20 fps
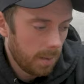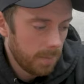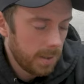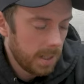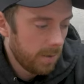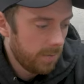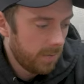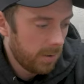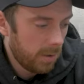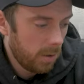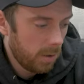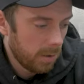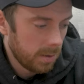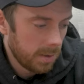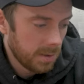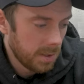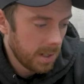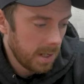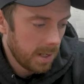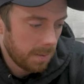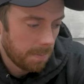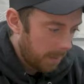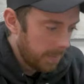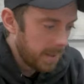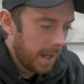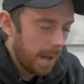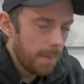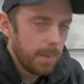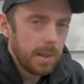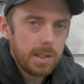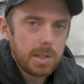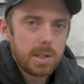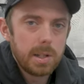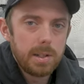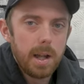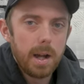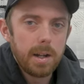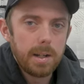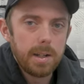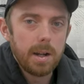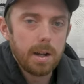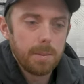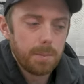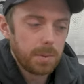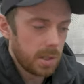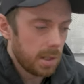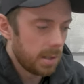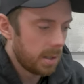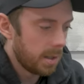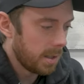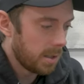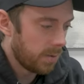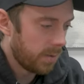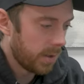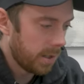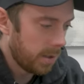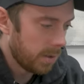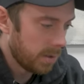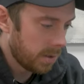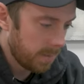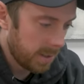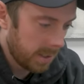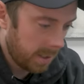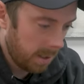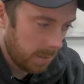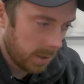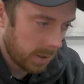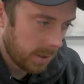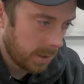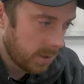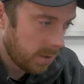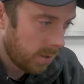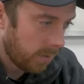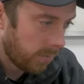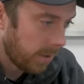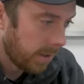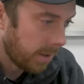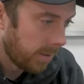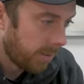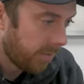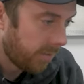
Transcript: I mean, I've forgotten his name. I mean, Emily's in ninety-nine percent of these videos. I mean, come on, it's not really